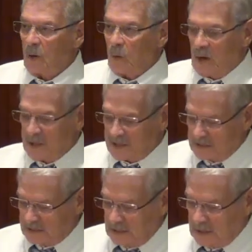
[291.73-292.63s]

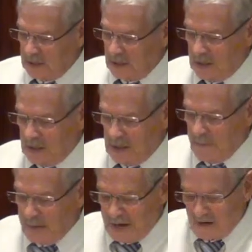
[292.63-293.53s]
was
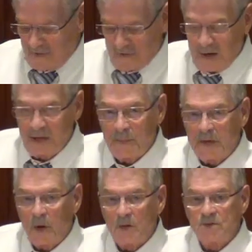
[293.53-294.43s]
a man of faith
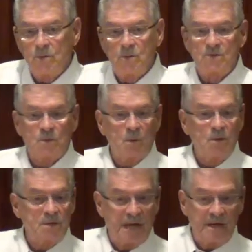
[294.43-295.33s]
because he used the
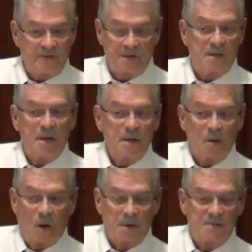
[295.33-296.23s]
word David,
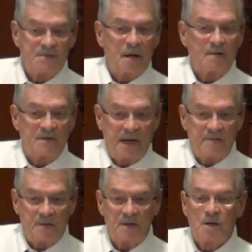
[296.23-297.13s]
called him son of
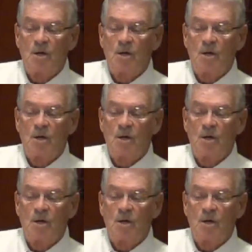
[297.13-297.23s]
David.